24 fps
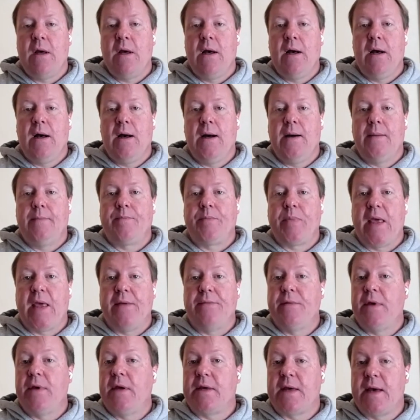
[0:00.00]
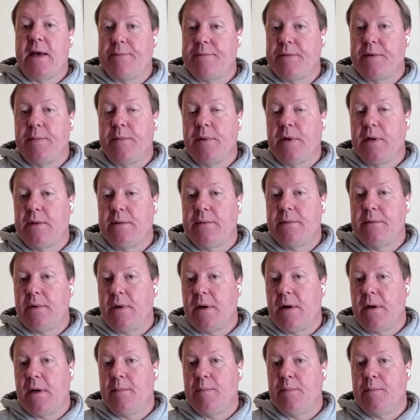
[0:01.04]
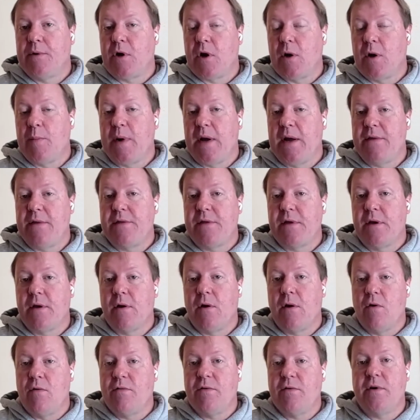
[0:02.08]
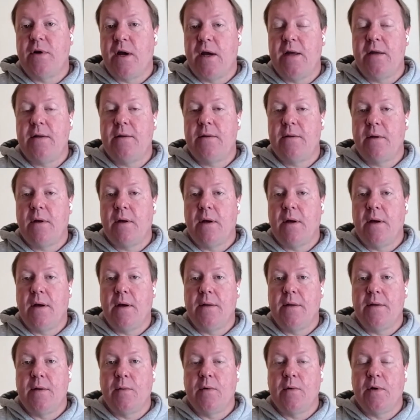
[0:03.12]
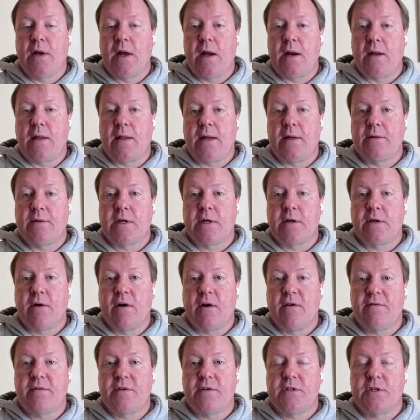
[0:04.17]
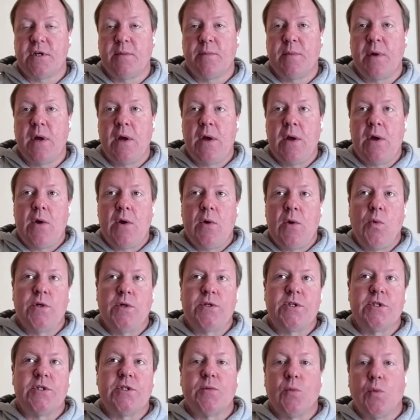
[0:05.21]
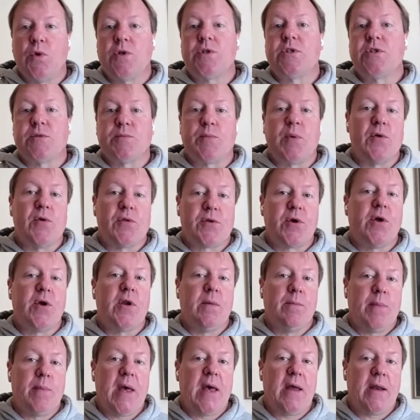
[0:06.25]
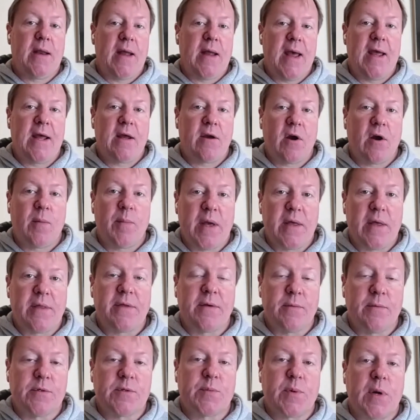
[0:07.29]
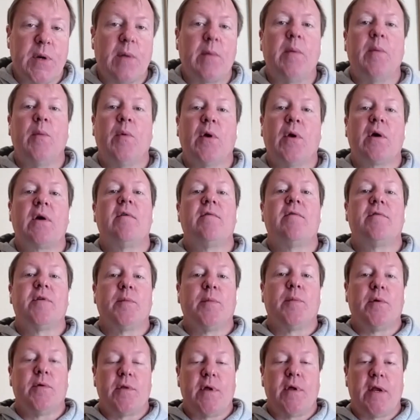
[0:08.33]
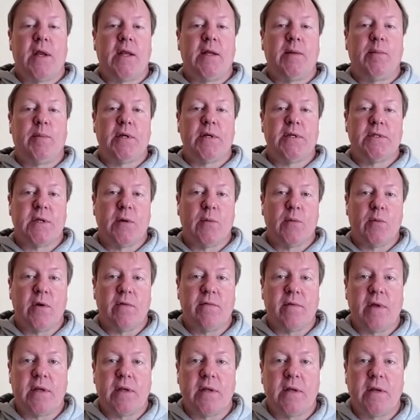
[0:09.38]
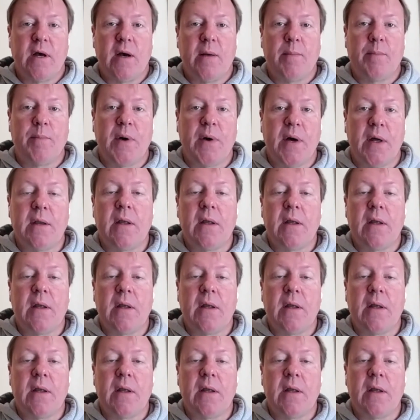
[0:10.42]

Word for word: And they kept them on Carpathia overnight. They were not allowed to get off the ship, which is both good and bad. A, Carpathia was probably more comfortable than any place they would have ended up, but